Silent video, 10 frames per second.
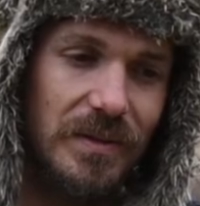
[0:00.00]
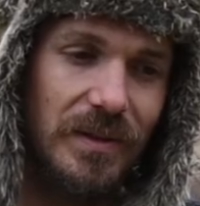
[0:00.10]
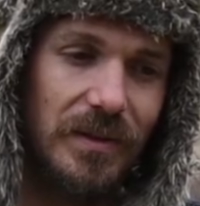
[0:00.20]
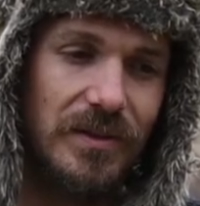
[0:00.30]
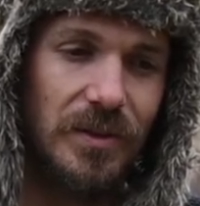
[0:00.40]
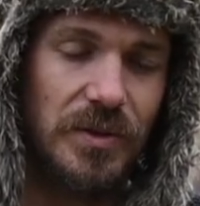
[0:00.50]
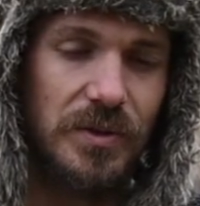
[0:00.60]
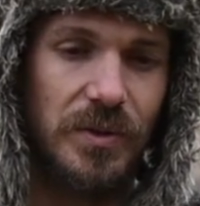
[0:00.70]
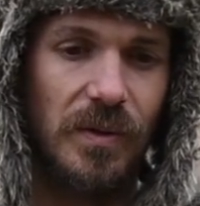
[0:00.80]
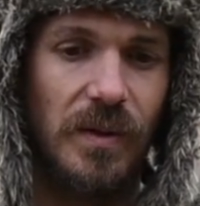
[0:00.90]
a little
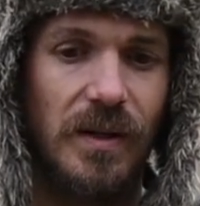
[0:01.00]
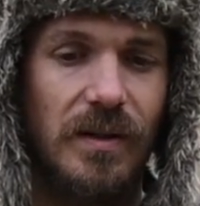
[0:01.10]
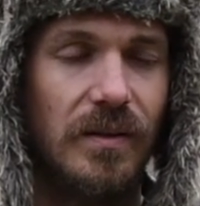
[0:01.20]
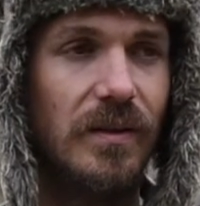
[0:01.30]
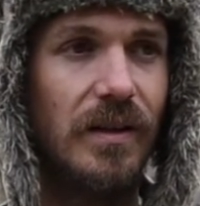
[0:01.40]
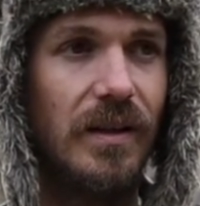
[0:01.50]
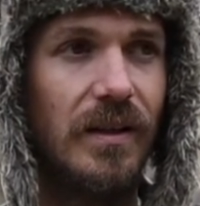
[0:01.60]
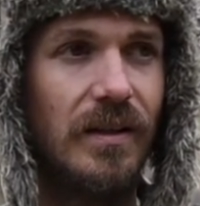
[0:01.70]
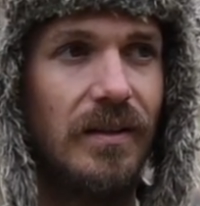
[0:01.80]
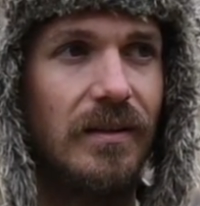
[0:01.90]
social Oreo,
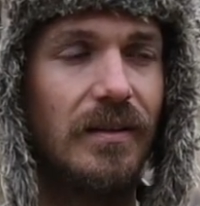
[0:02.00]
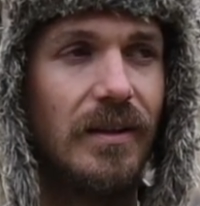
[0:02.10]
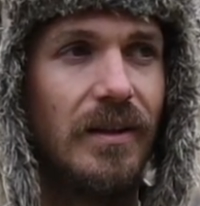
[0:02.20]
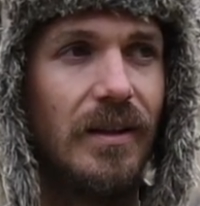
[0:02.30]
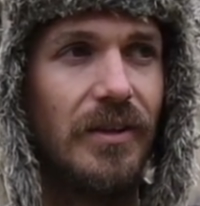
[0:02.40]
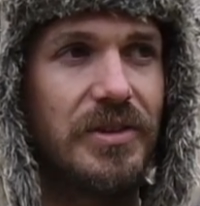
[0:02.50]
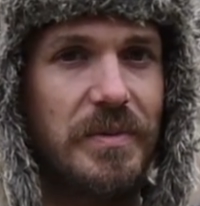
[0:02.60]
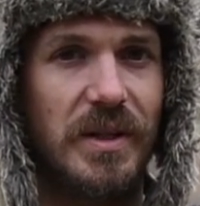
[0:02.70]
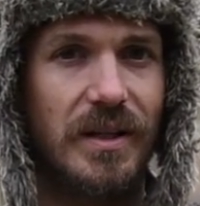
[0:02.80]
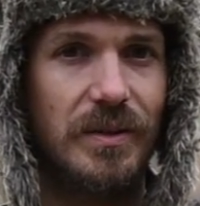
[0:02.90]
and
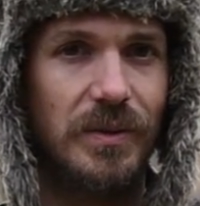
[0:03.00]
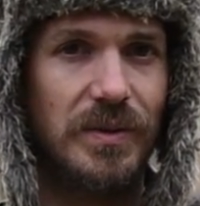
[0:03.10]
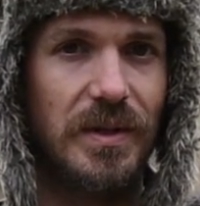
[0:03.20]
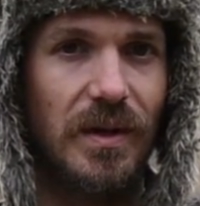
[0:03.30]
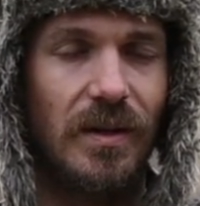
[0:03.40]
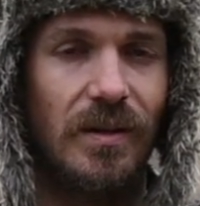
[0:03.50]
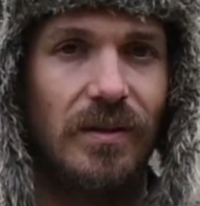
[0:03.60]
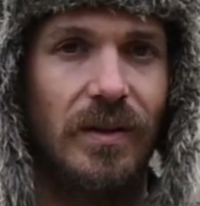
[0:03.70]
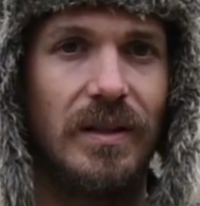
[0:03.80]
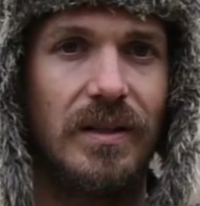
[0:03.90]
something I told
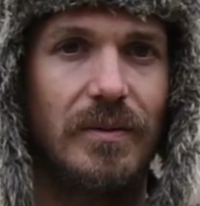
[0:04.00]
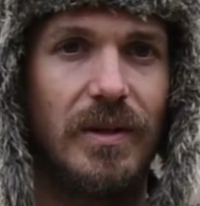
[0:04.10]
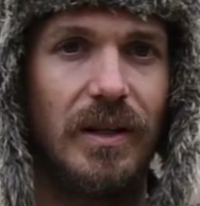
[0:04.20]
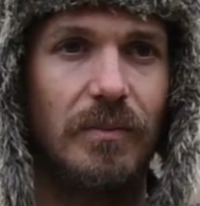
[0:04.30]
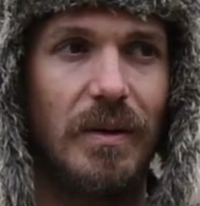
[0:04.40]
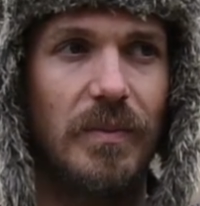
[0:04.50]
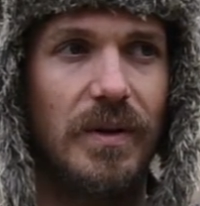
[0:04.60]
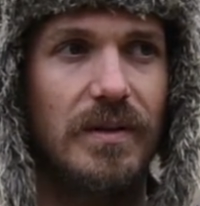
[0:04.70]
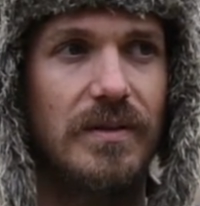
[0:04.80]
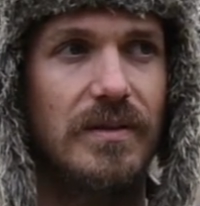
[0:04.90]
all incoming
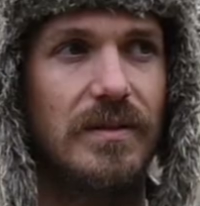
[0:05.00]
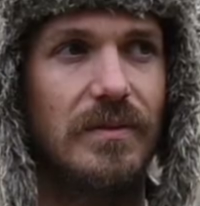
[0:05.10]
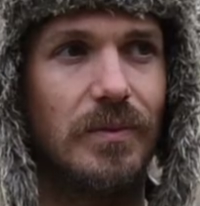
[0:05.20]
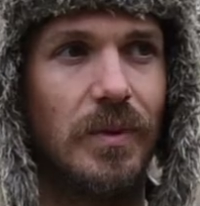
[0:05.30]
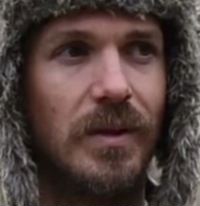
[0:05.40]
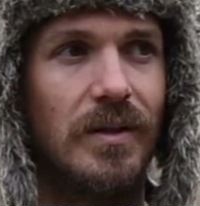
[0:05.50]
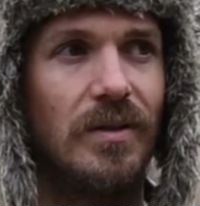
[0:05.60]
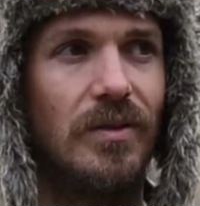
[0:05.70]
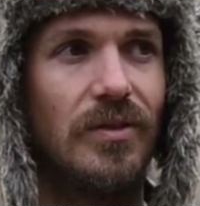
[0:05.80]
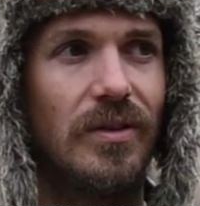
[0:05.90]
members
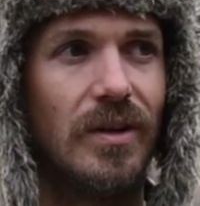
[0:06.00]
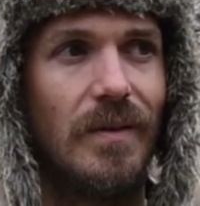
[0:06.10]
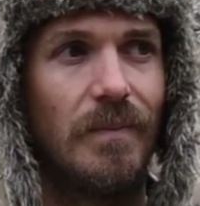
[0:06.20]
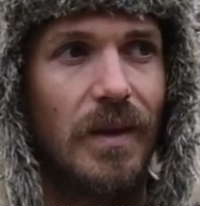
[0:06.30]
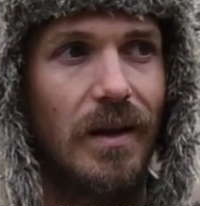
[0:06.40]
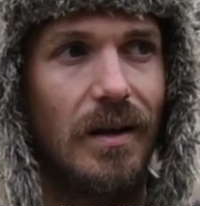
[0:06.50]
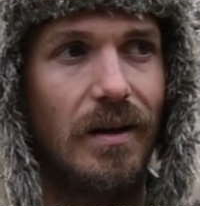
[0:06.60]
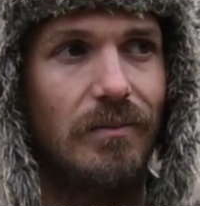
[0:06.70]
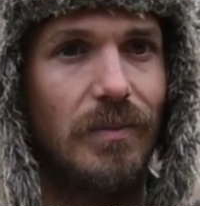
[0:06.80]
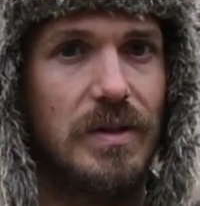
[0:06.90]
was
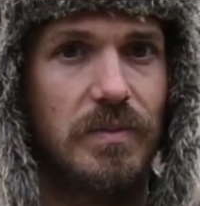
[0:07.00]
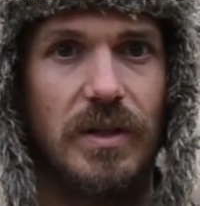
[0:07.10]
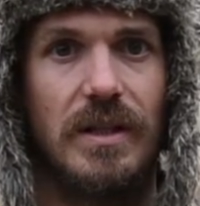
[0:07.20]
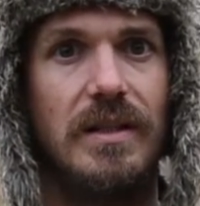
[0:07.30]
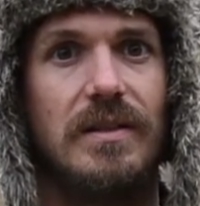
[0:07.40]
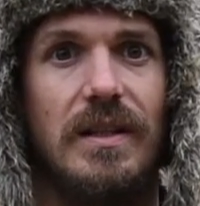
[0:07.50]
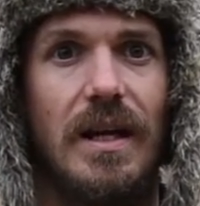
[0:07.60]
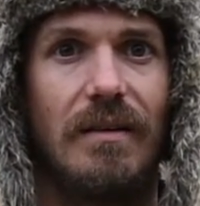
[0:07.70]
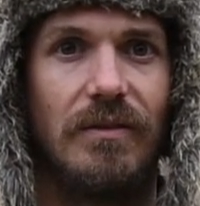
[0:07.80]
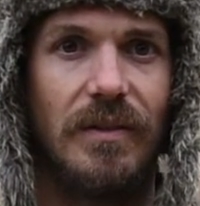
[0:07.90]
it's pretty easy to
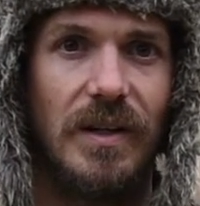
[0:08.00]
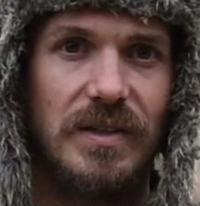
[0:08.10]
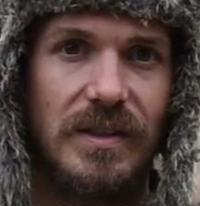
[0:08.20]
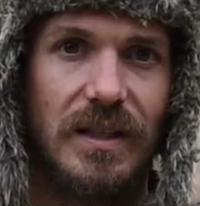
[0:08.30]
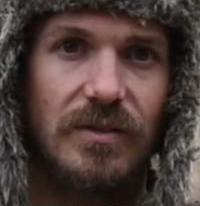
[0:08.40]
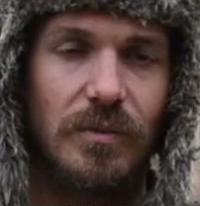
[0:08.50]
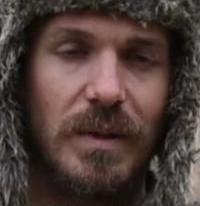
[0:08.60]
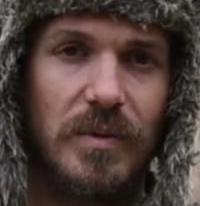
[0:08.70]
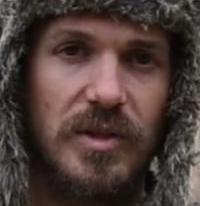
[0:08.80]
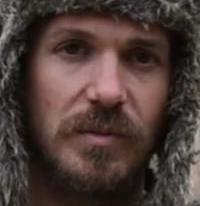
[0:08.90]
have a very successful
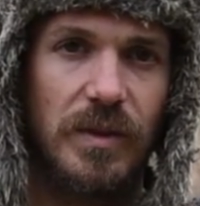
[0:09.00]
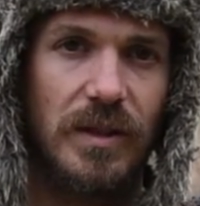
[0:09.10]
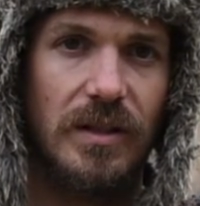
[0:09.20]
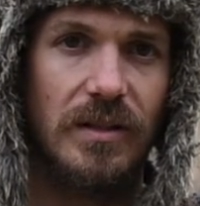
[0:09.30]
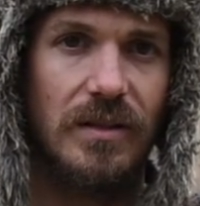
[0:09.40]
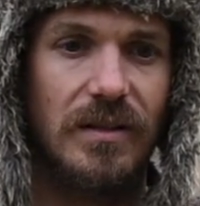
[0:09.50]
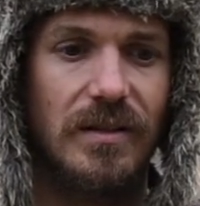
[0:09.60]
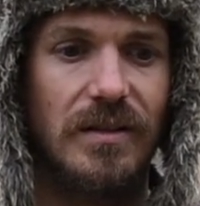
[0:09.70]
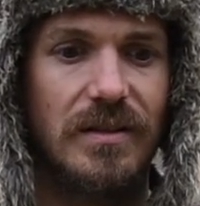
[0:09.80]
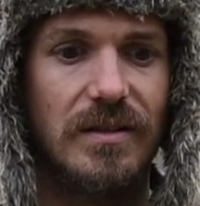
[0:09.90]
membership here.
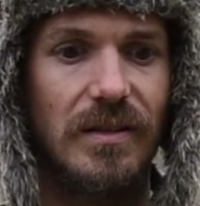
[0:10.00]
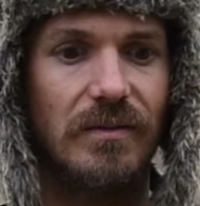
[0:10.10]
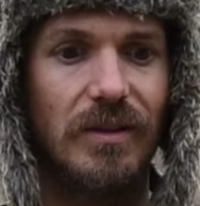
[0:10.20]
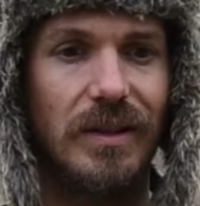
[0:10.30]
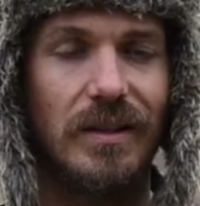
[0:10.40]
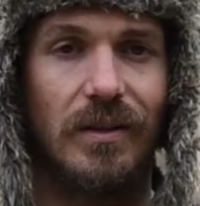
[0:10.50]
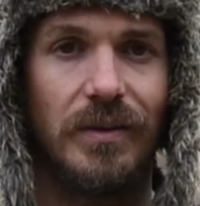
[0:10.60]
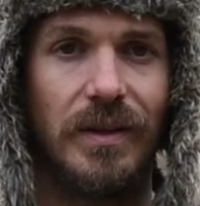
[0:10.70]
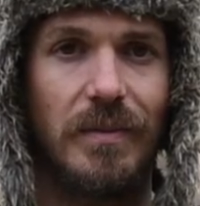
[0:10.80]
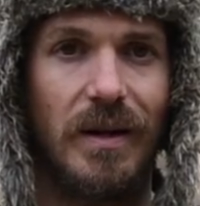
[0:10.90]
It's really
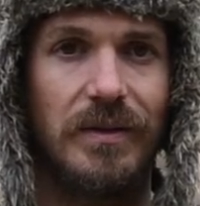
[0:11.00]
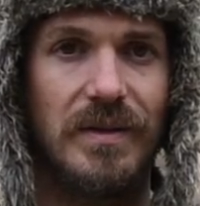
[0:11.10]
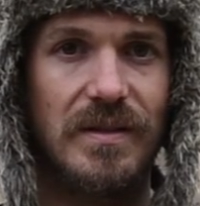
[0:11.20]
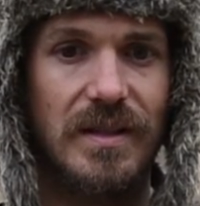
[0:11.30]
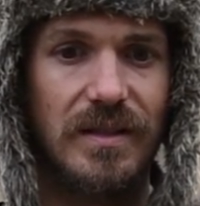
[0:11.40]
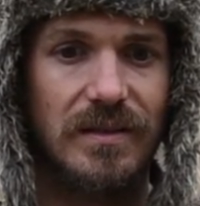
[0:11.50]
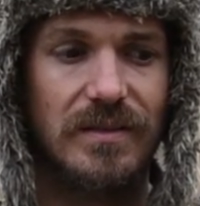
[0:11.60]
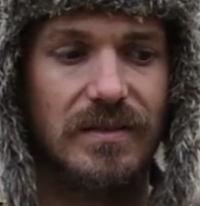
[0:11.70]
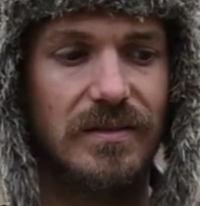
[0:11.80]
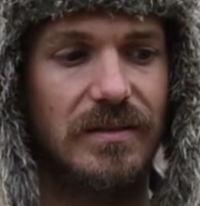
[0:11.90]
only about two
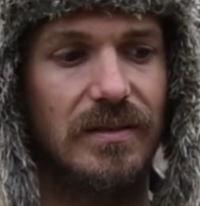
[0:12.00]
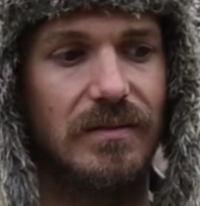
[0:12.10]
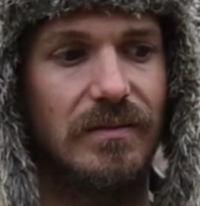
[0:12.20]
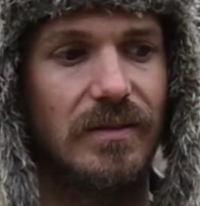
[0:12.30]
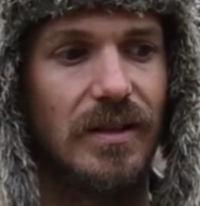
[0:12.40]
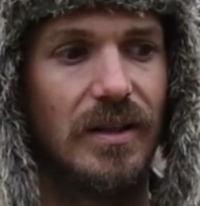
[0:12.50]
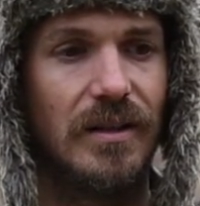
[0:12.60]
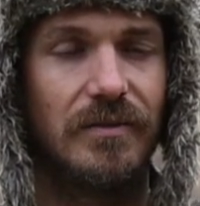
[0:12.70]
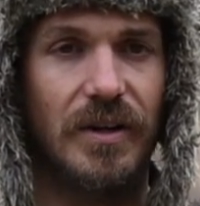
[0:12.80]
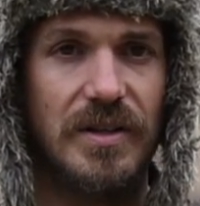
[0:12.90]
things, and
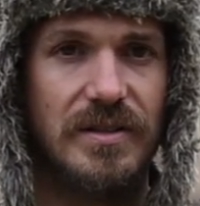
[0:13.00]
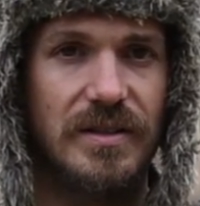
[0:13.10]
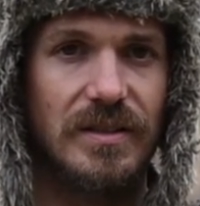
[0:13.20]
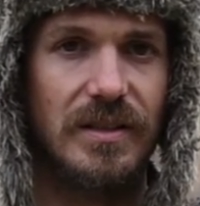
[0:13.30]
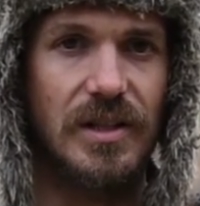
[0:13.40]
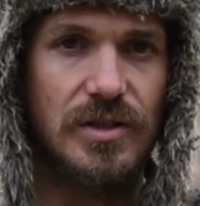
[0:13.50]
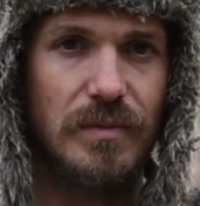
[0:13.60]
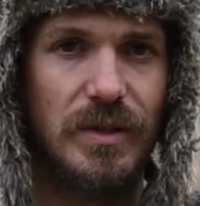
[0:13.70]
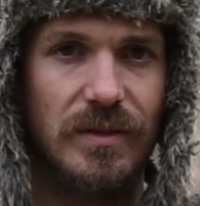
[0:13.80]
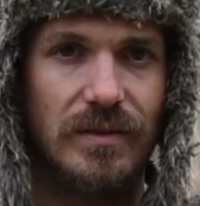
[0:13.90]
first is
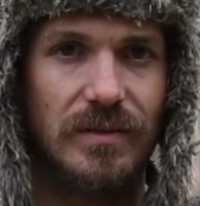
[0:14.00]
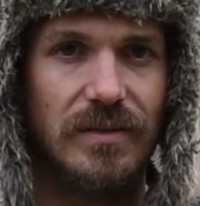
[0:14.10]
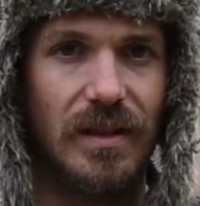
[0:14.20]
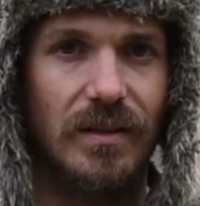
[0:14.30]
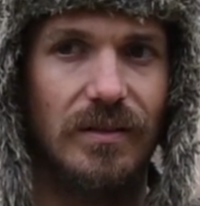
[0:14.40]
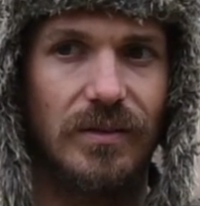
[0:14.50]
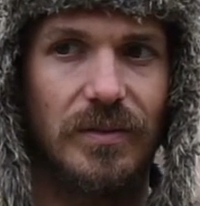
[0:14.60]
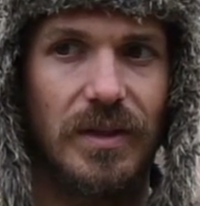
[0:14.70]
contribute, so